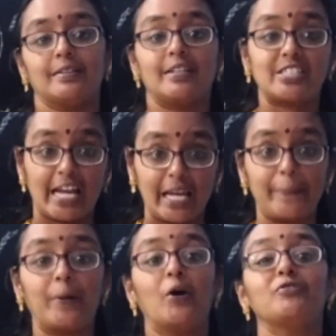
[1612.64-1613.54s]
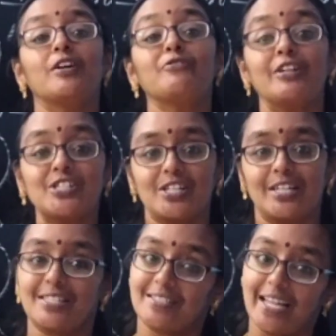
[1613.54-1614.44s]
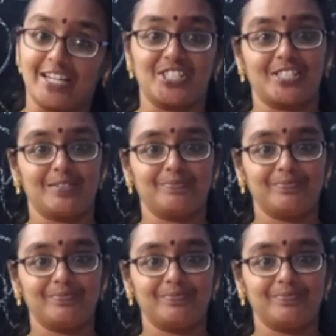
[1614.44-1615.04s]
The shape of the fish is dash.